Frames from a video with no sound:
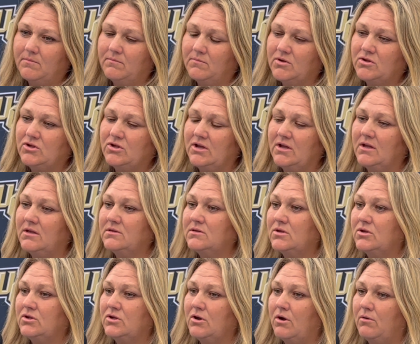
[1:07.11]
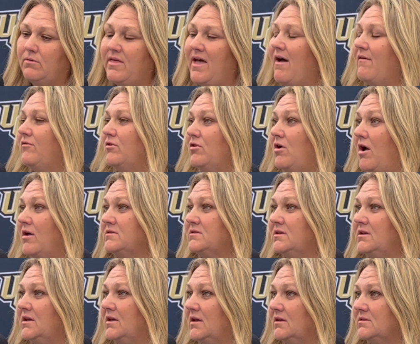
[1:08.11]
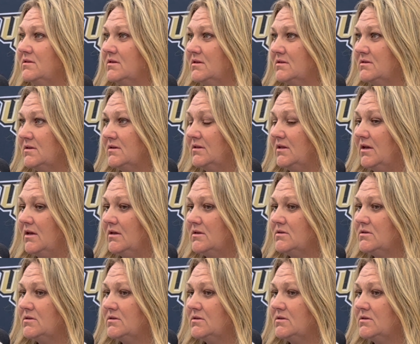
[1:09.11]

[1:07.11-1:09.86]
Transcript: machines show that velocity consistently.